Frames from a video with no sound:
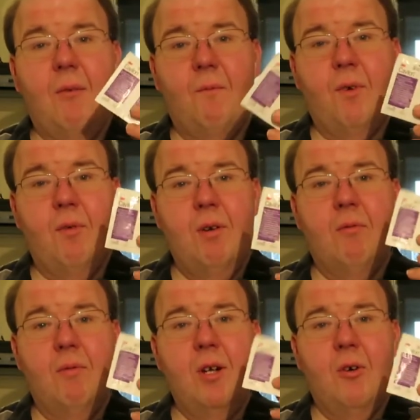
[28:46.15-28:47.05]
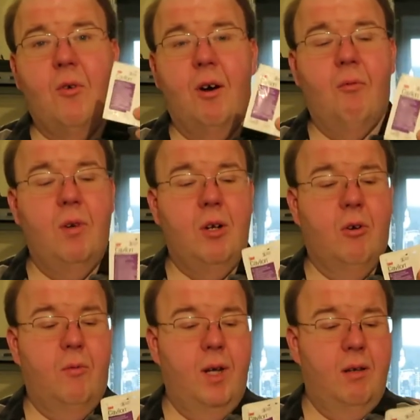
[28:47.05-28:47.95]
helpful when you go when you
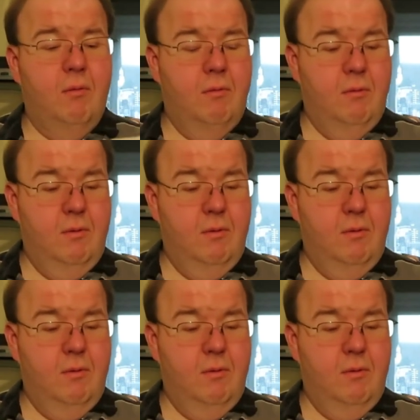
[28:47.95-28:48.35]
go away.